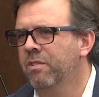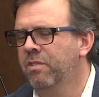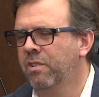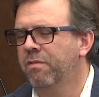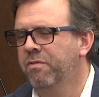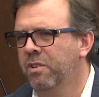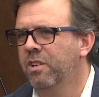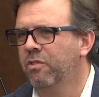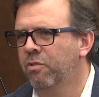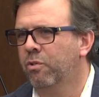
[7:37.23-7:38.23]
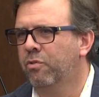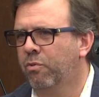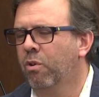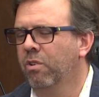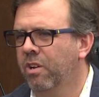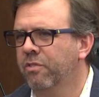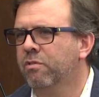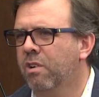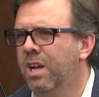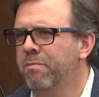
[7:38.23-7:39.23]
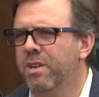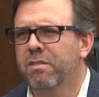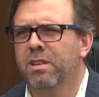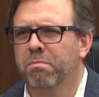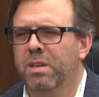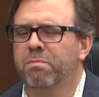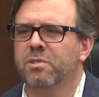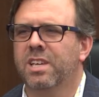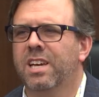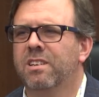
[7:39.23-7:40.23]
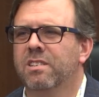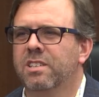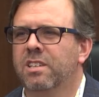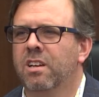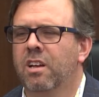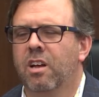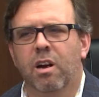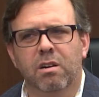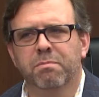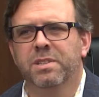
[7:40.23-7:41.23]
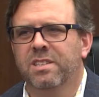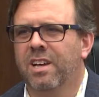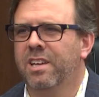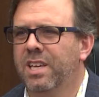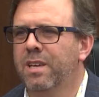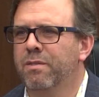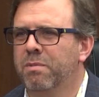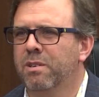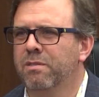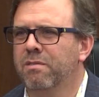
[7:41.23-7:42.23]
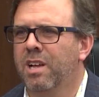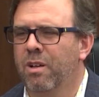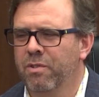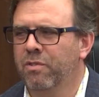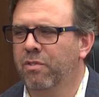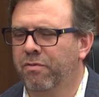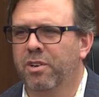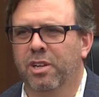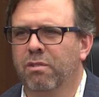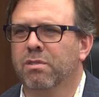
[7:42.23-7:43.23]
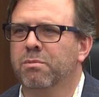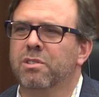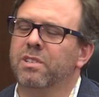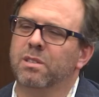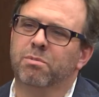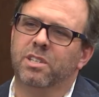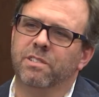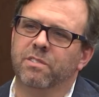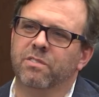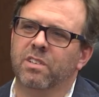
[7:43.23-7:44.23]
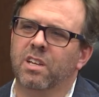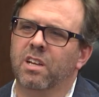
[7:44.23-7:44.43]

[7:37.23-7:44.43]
This is a funding source for organized crime that I think people candidly are a bit naive about, how this is funding criminal enterprises.